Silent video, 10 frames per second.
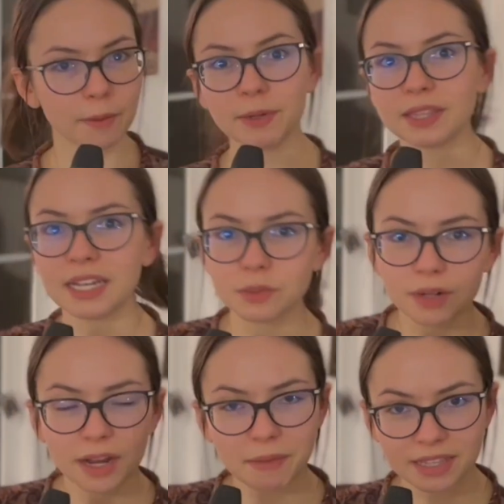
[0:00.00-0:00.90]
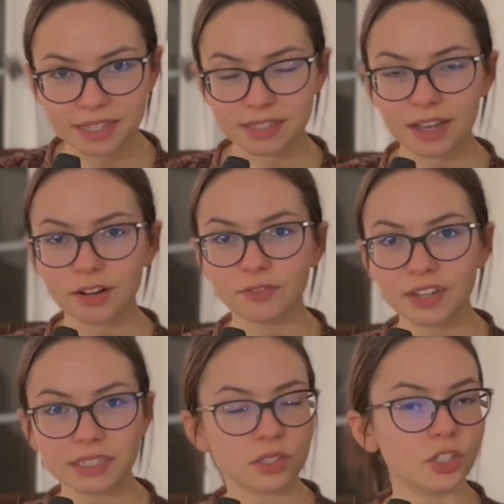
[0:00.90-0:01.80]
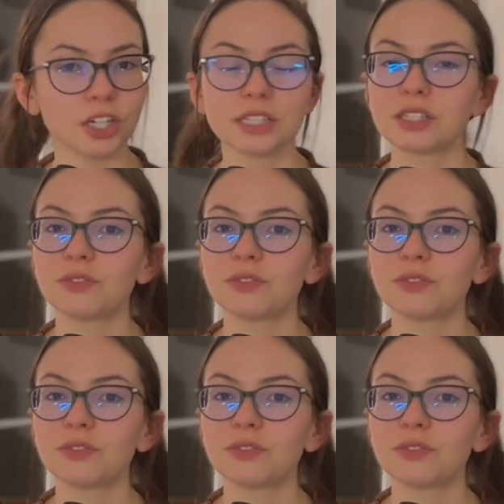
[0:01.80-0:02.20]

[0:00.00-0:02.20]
but that's what I made these out of. It's just